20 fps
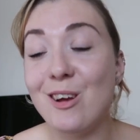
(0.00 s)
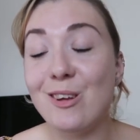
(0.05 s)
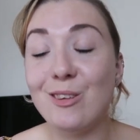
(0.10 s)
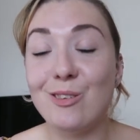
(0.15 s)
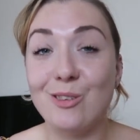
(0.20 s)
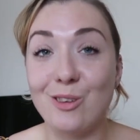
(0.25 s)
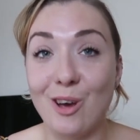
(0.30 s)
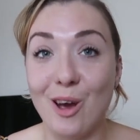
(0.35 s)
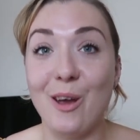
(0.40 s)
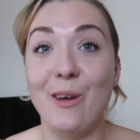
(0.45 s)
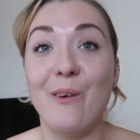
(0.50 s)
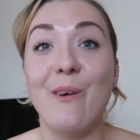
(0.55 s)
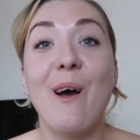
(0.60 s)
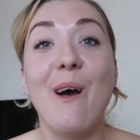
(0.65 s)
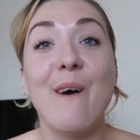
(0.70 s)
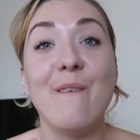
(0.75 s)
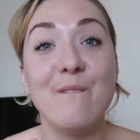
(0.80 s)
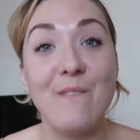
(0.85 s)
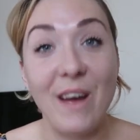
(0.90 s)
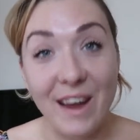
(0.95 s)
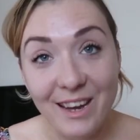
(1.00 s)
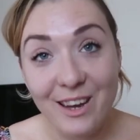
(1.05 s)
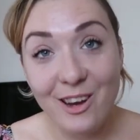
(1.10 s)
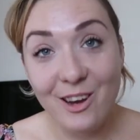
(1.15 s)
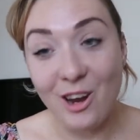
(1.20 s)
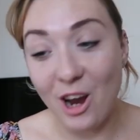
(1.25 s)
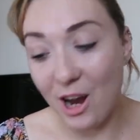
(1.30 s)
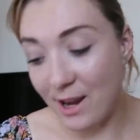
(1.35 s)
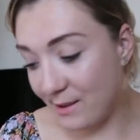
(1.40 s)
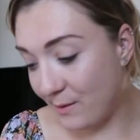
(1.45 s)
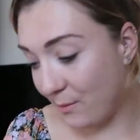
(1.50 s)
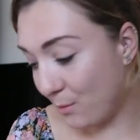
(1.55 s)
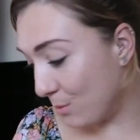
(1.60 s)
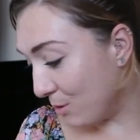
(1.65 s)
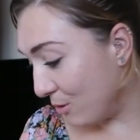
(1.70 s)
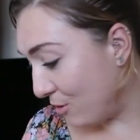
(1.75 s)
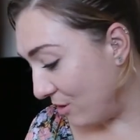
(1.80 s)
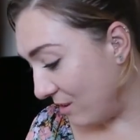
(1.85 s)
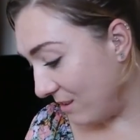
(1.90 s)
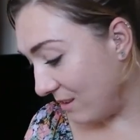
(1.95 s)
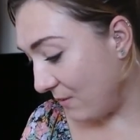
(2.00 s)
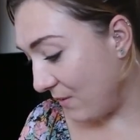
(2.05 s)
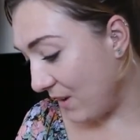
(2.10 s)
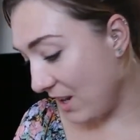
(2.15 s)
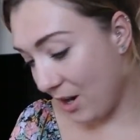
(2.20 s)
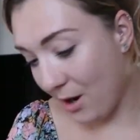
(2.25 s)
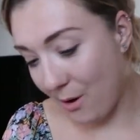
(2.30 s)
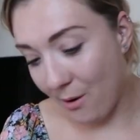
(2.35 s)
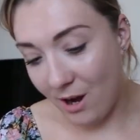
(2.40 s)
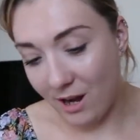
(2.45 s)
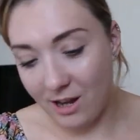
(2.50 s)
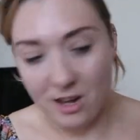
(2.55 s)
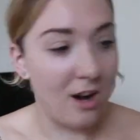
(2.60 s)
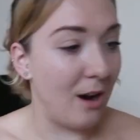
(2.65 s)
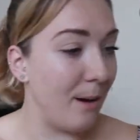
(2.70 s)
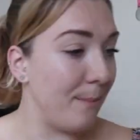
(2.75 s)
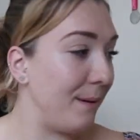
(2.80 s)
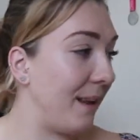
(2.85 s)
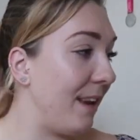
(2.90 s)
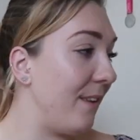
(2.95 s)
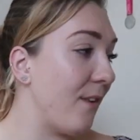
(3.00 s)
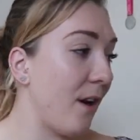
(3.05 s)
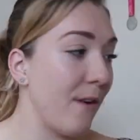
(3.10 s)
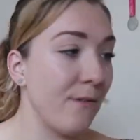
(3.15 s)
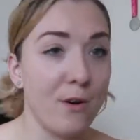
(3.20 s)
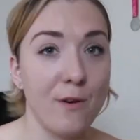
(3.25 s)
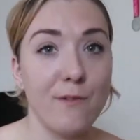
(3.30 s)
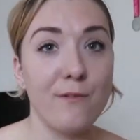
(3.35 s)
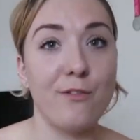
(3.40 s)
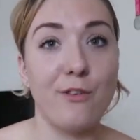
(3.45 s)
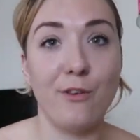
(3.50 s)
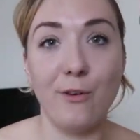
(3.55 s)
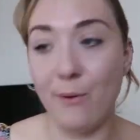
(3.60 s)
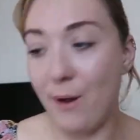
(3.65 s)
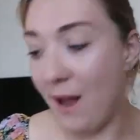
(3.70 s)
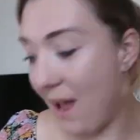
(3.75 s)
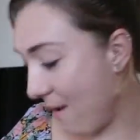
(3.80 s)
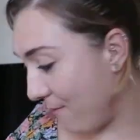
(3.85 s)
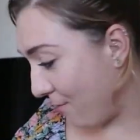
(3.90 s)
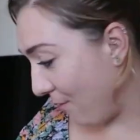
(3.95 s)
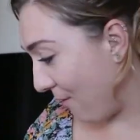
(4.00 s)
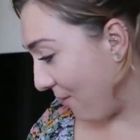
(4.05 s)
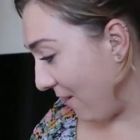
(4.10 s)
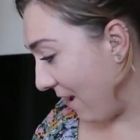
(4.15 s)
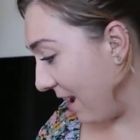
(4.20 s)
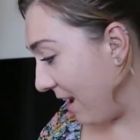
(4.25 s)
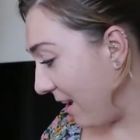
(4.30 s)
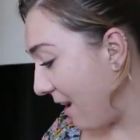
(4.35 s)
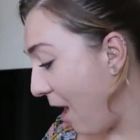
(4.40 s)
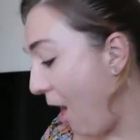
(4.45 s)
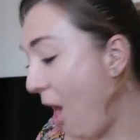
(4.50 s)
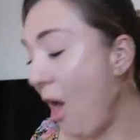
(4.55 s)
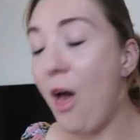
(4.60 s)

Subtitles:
So thank you guys for watching this video. I can't believe I've gone through everything.